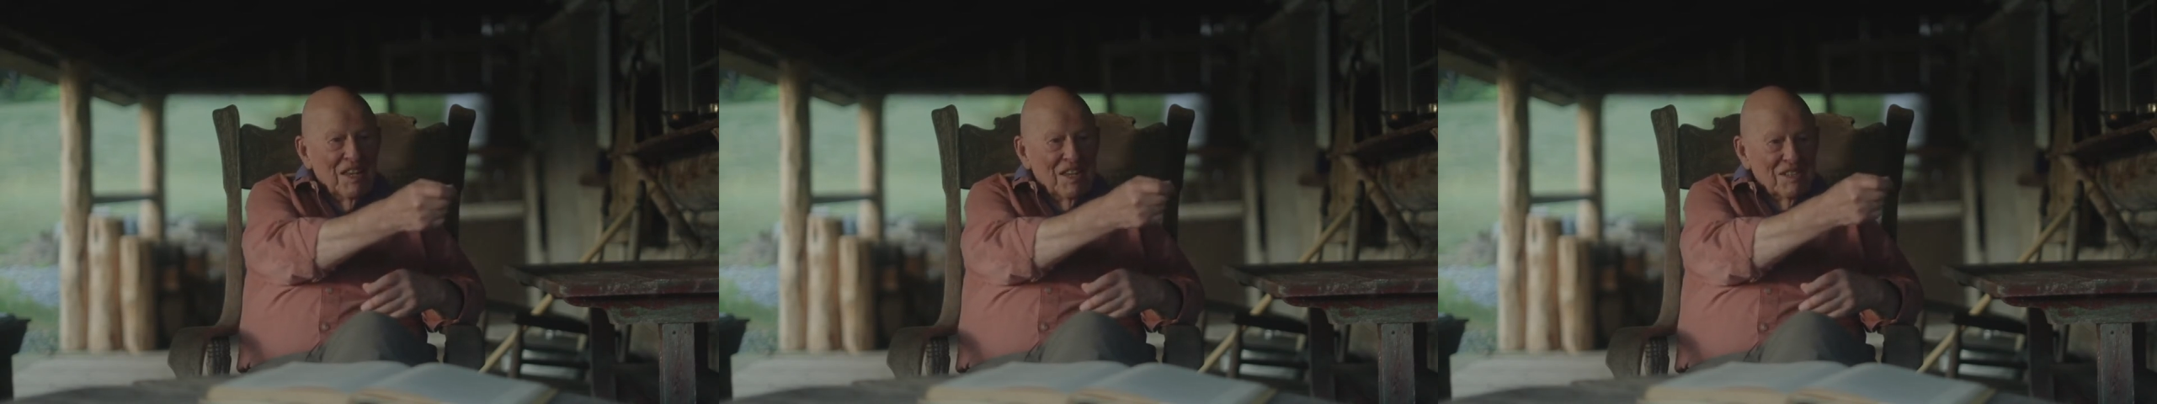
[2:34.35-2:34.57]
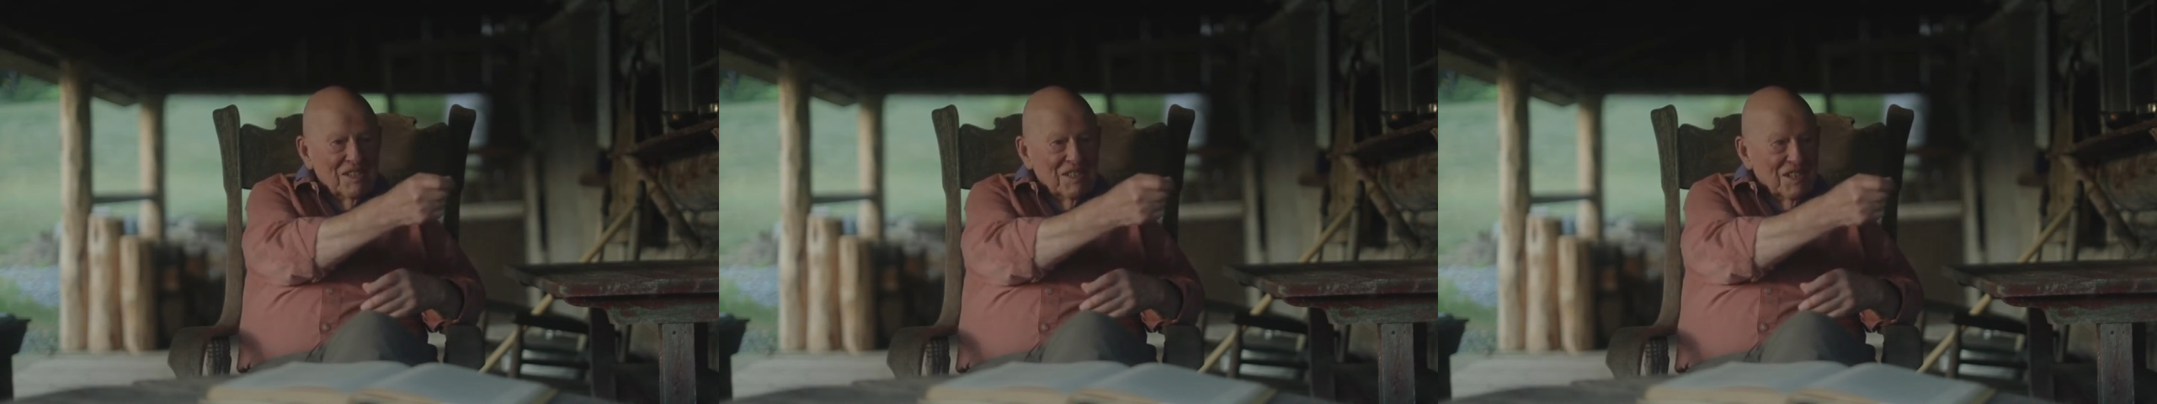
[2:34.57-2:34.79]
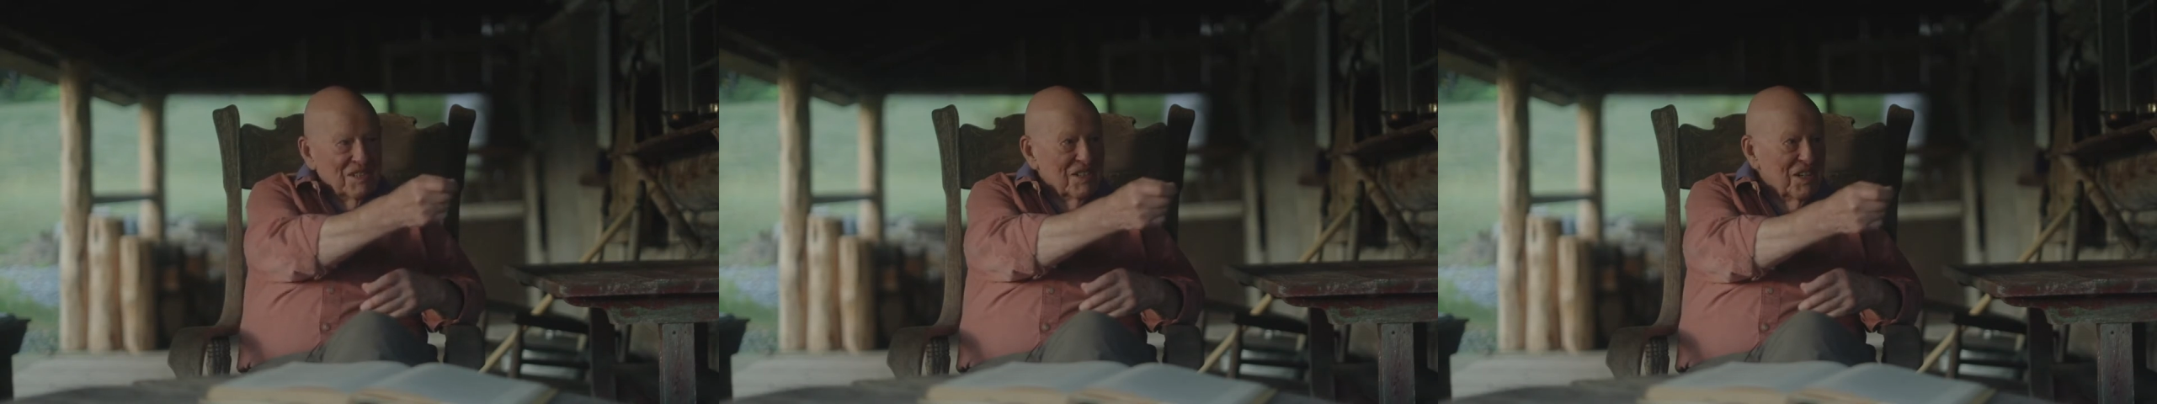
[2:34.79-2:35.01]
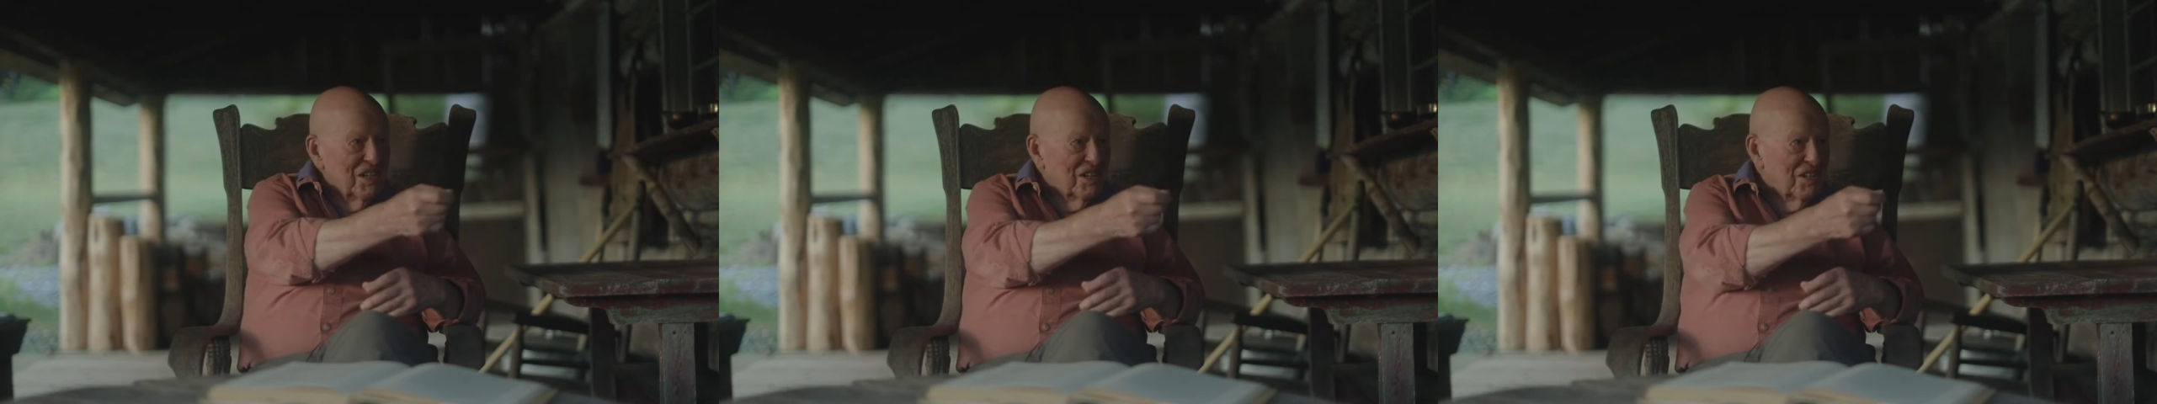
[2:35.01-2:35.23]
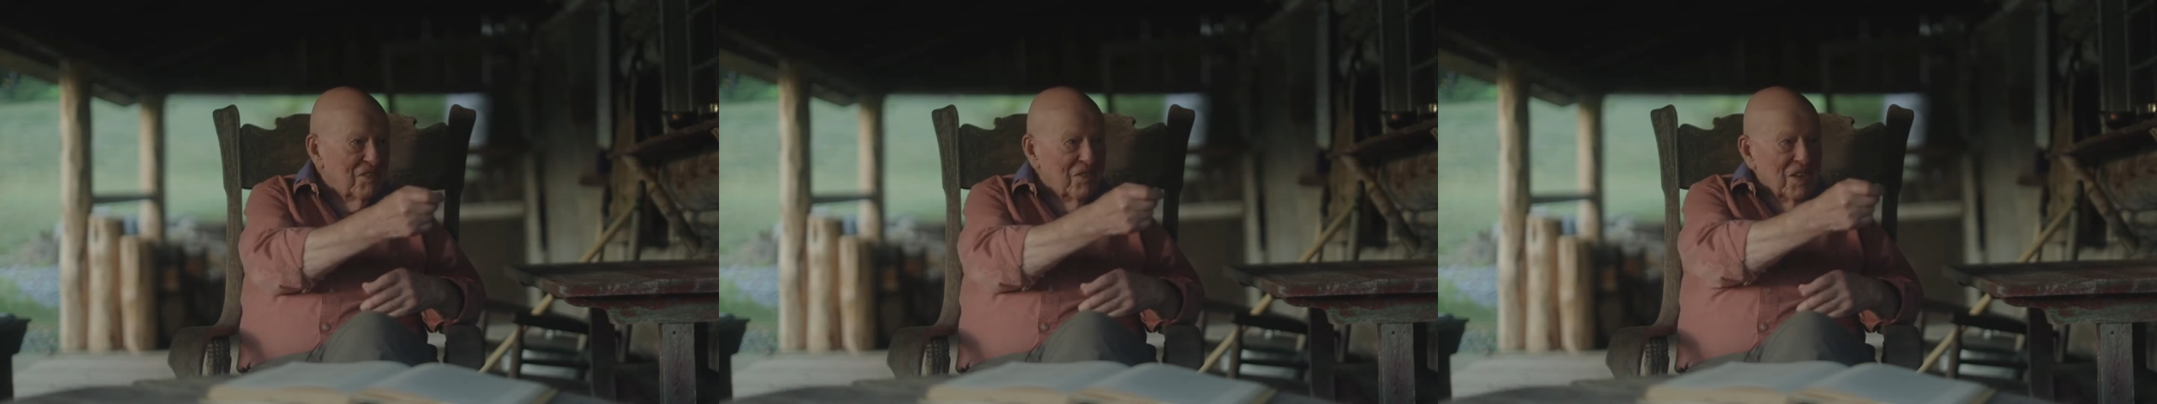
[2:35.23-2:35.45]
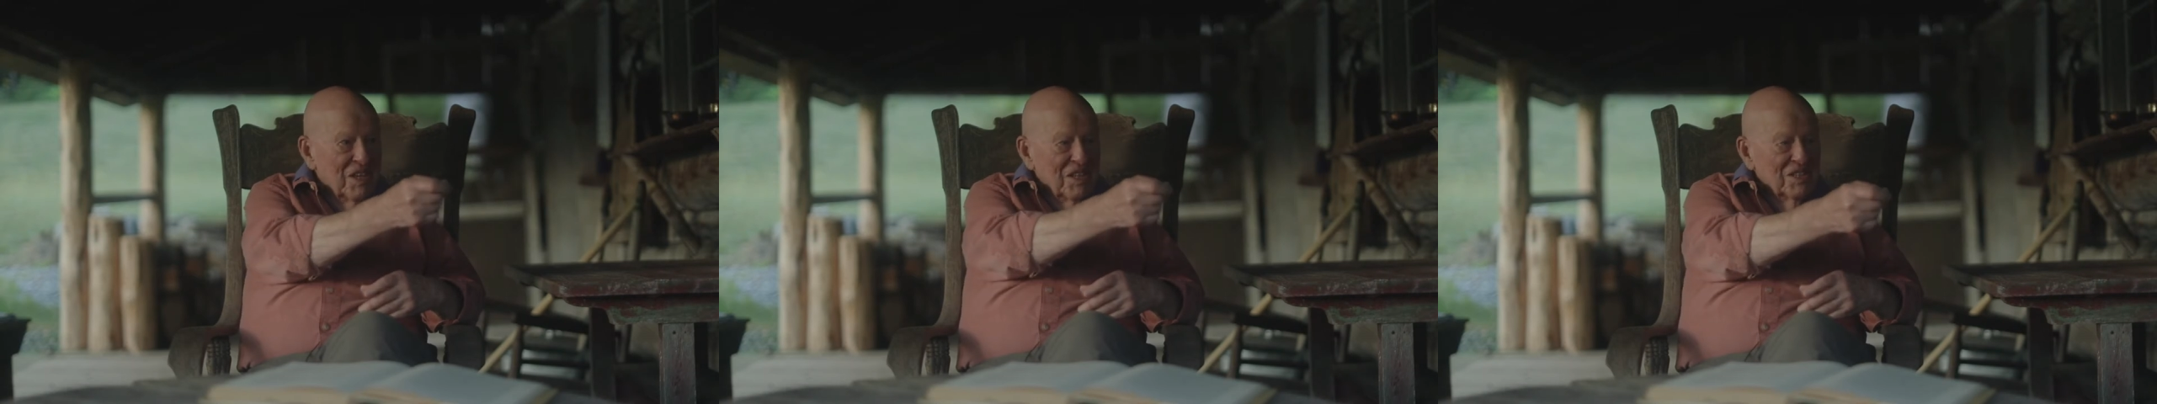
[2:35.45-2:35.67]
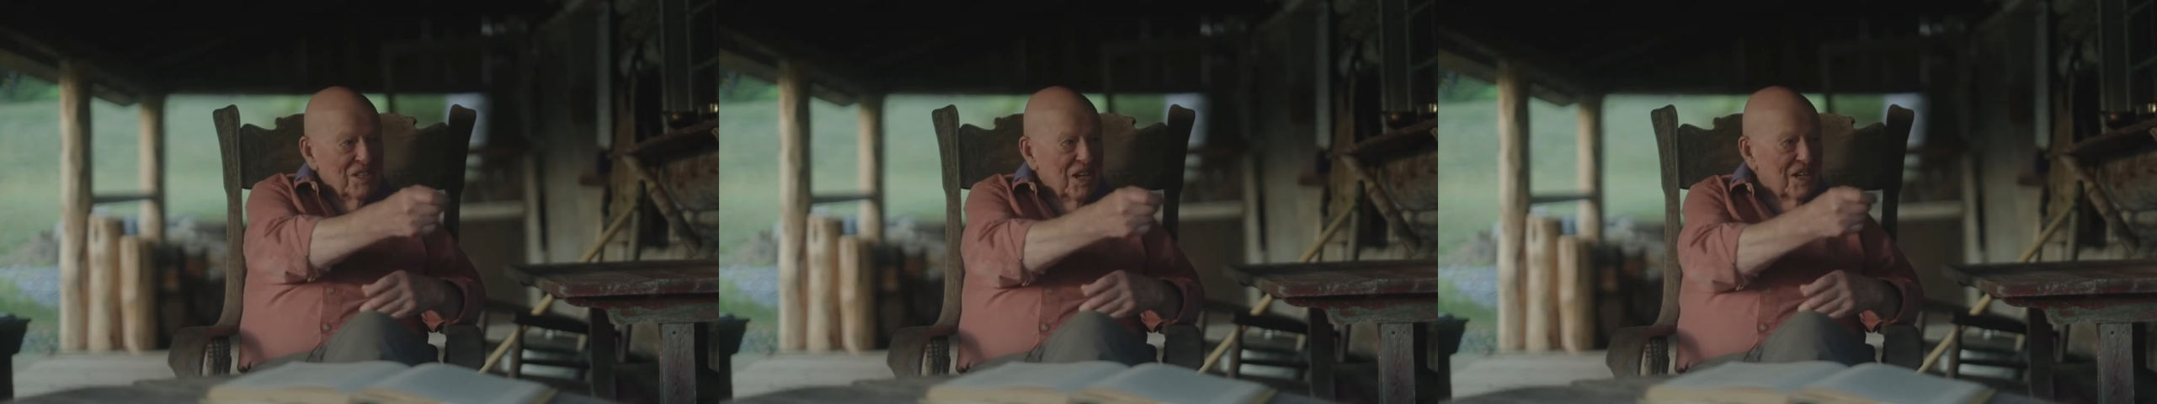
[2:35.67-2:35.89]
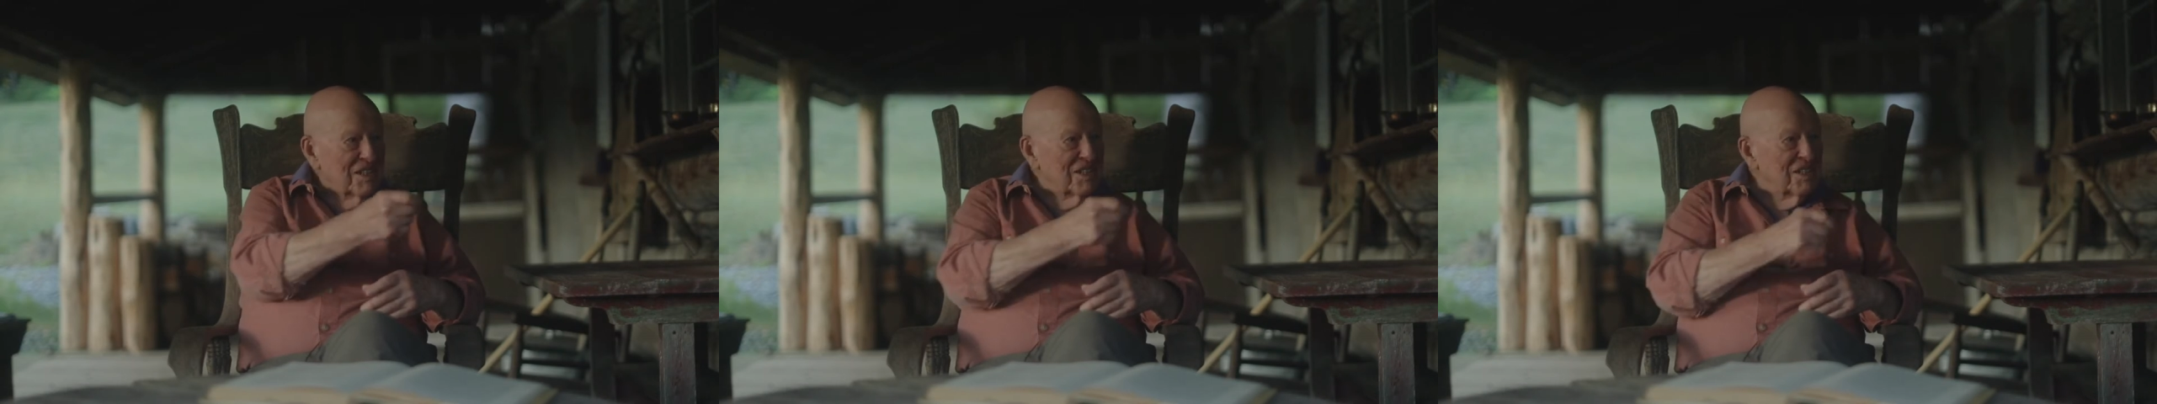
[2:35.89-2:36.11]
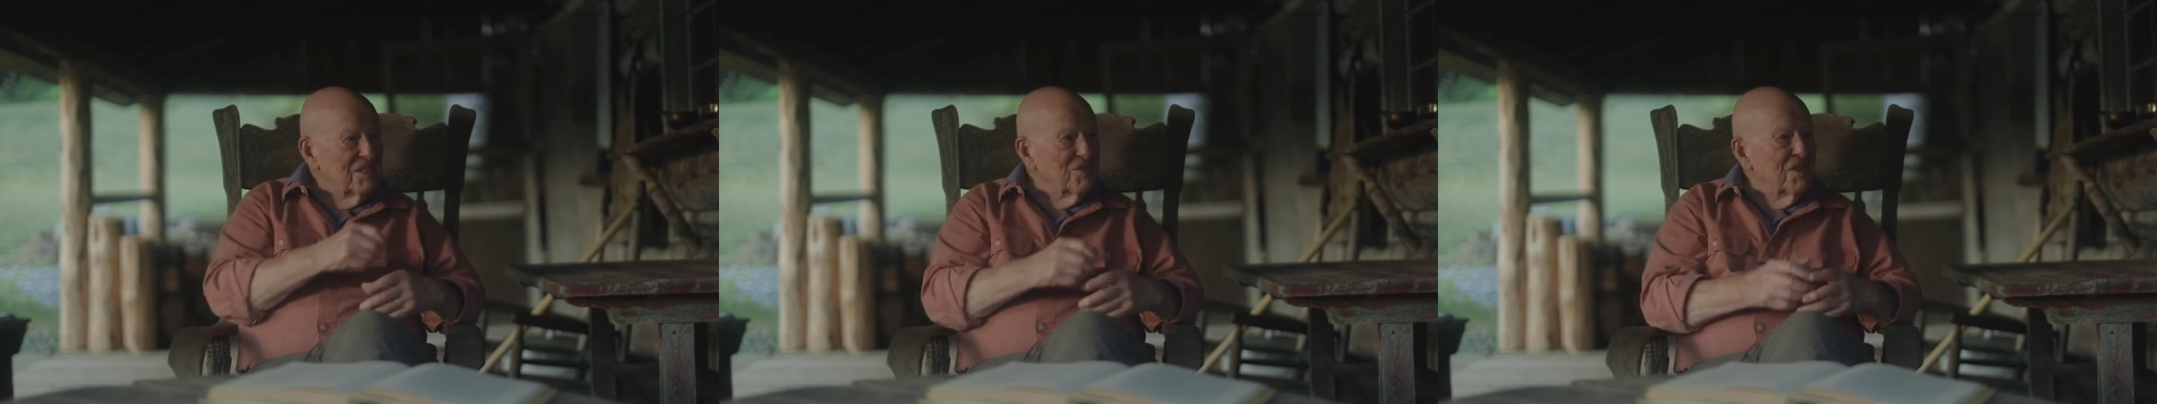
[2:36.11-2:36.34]
and says, Here, take
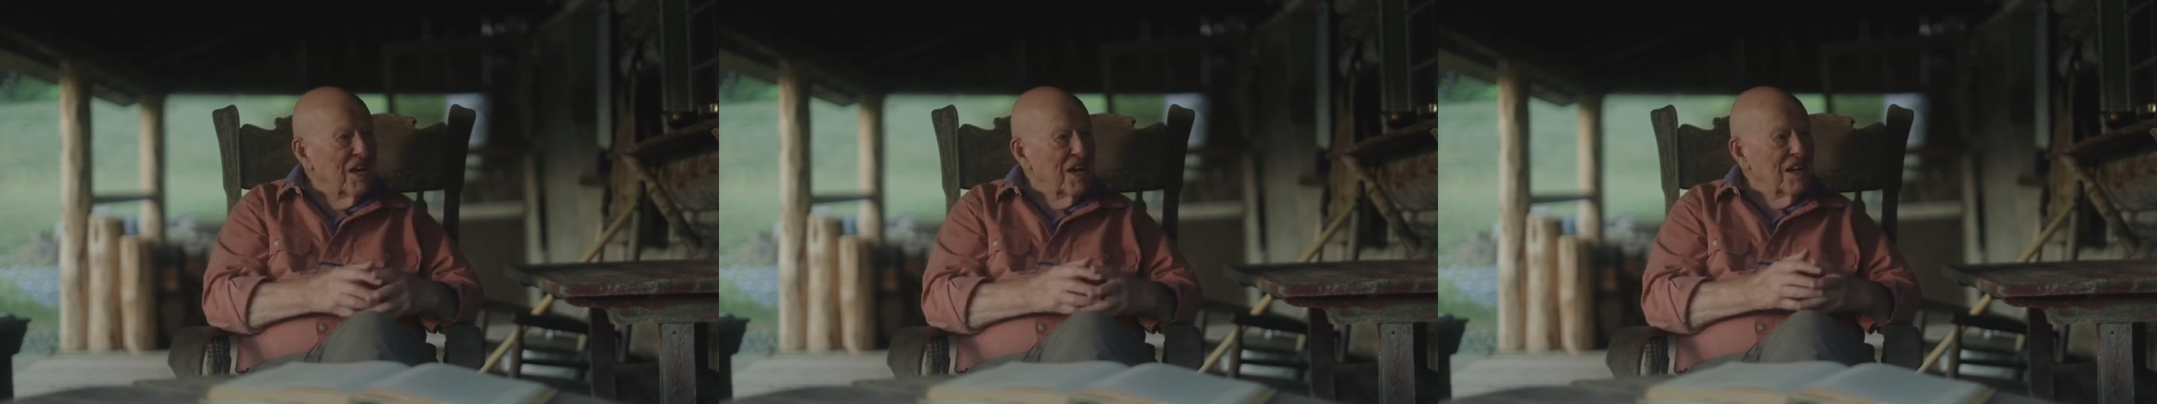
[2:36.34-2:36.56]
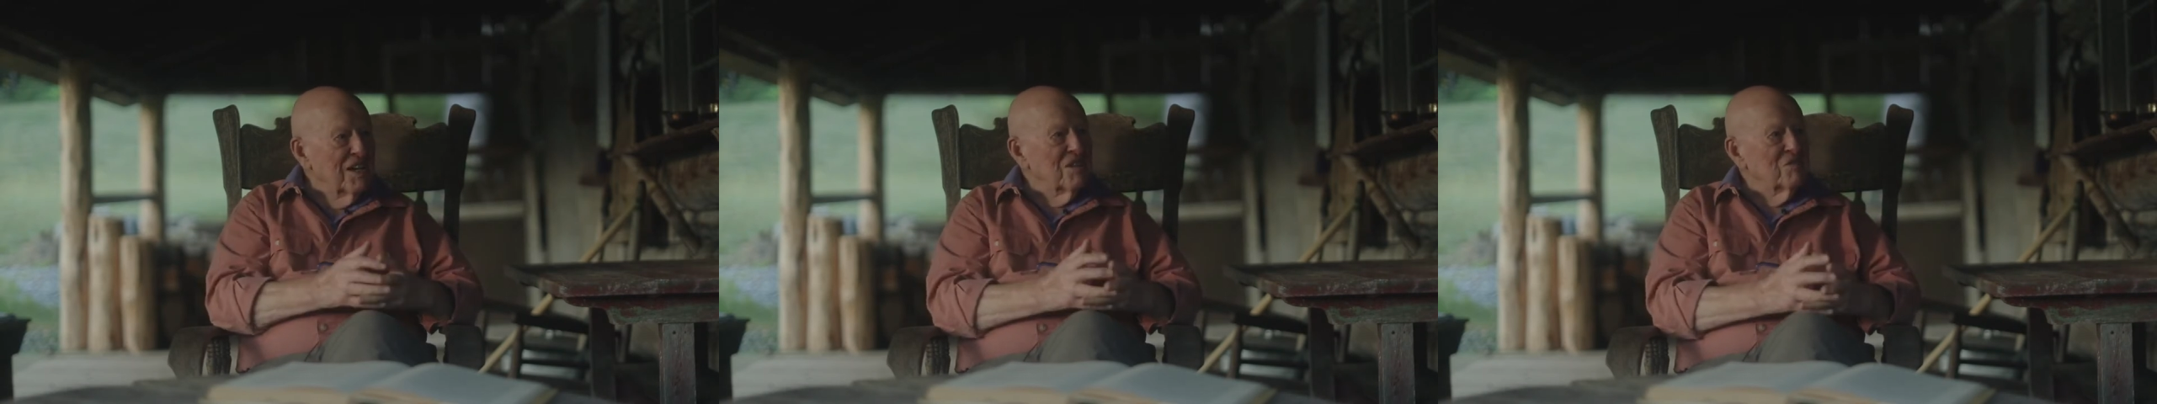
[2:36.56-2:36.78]
this fly.